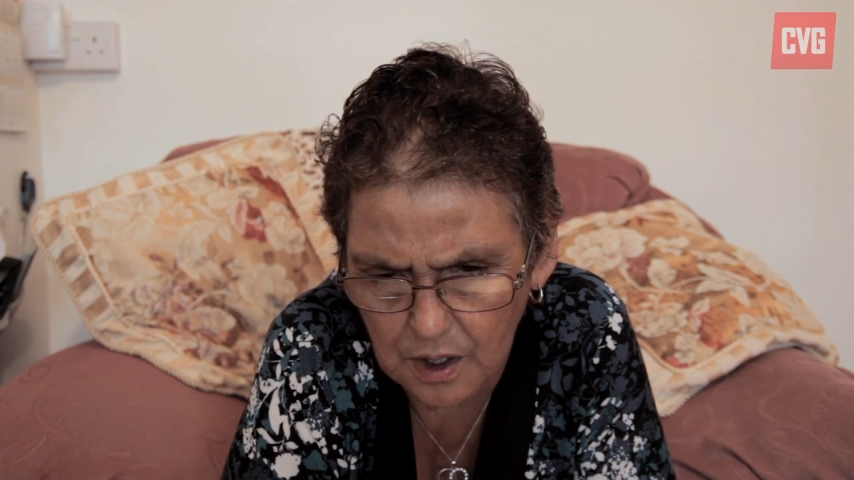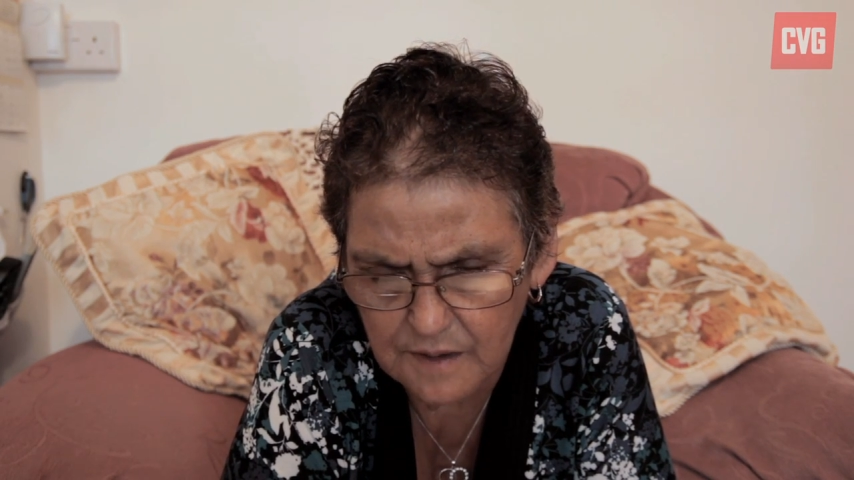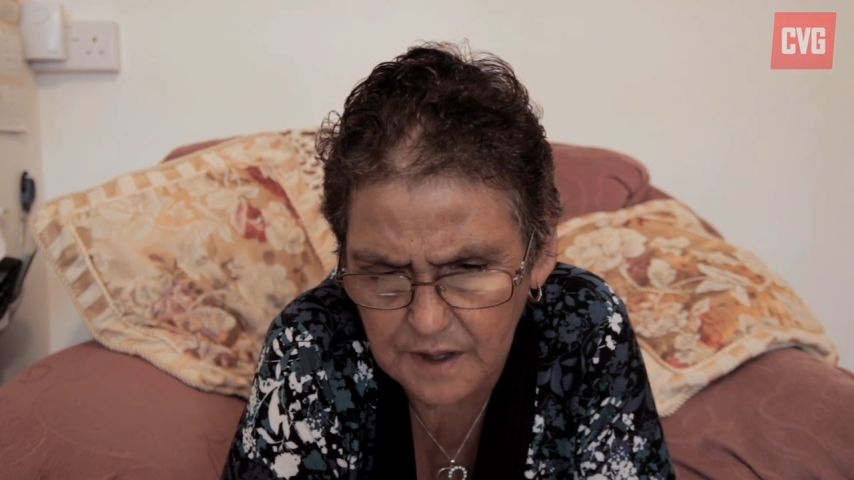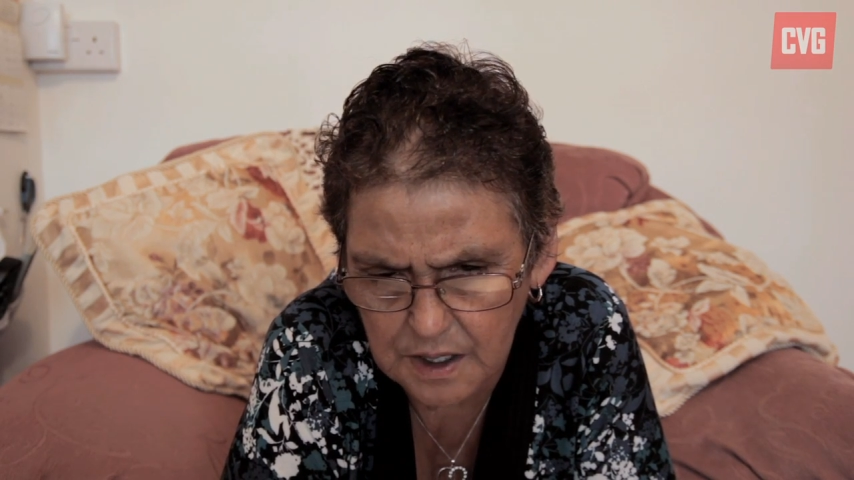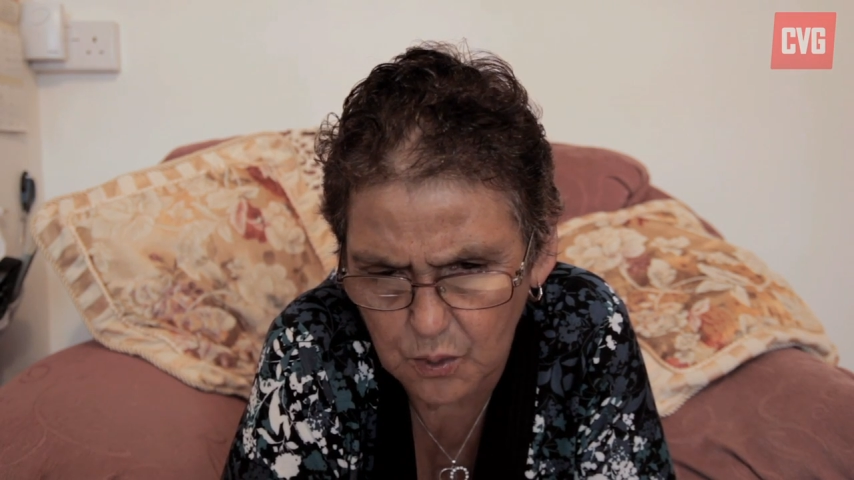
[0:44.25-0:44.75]

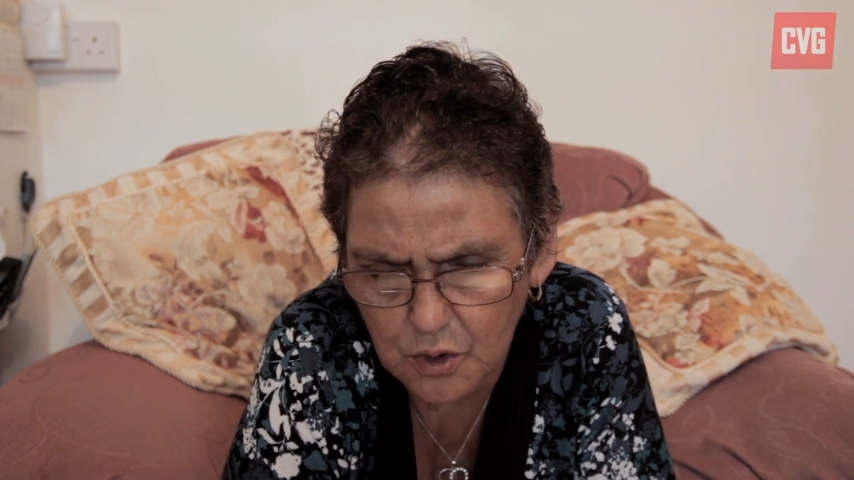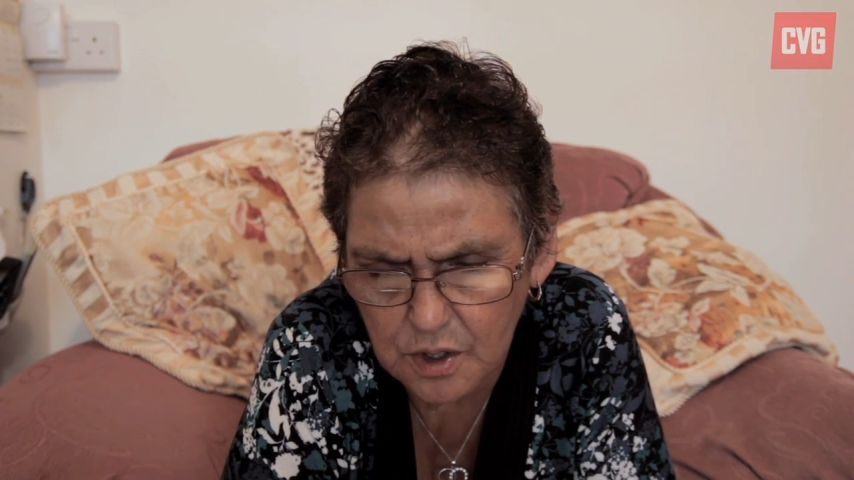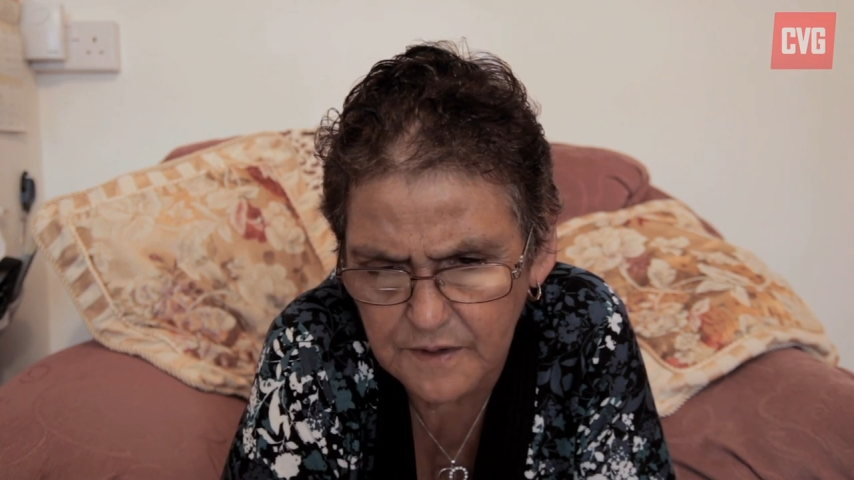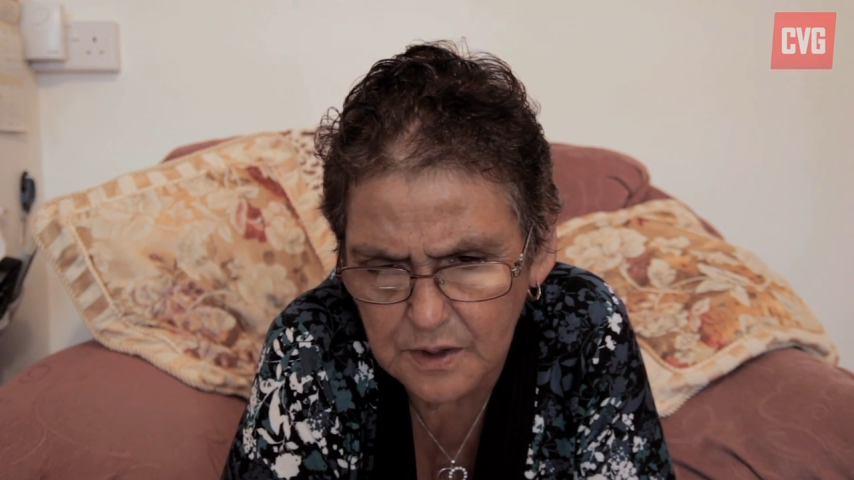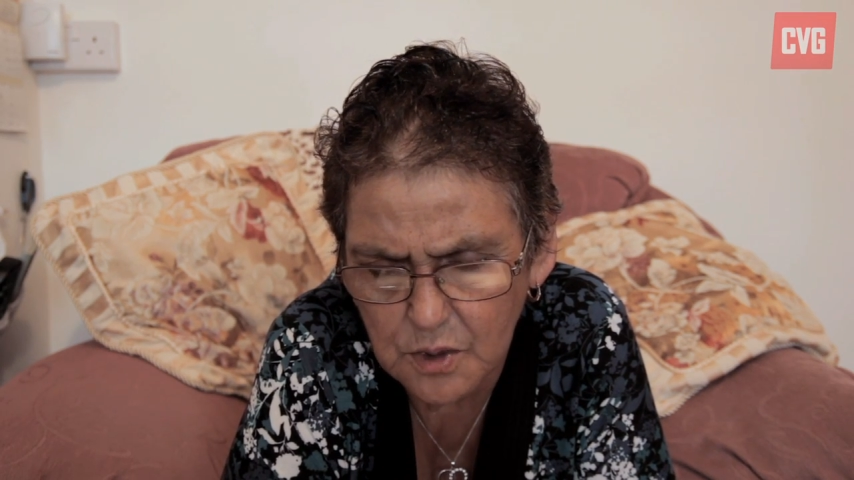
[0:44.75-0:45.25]
lad. I would
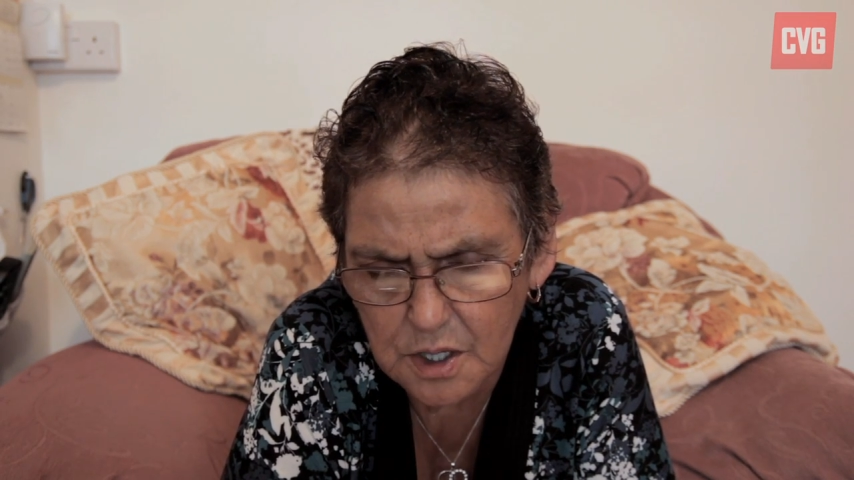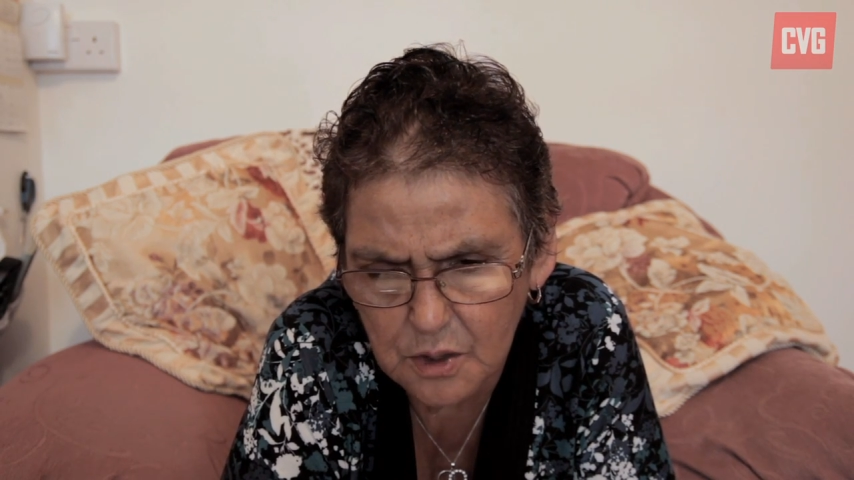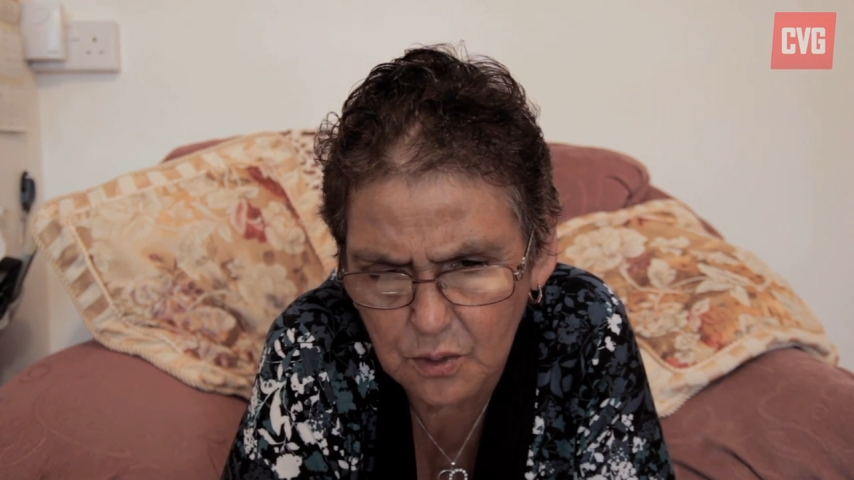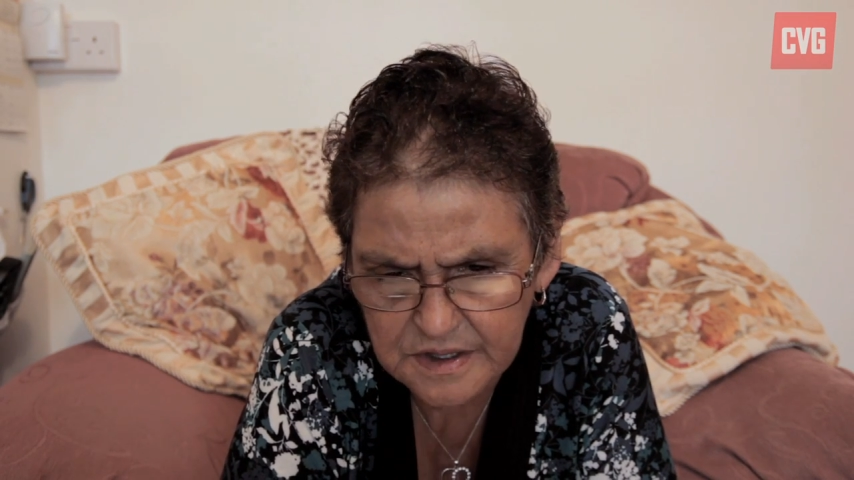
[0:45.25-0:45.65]
if I were you.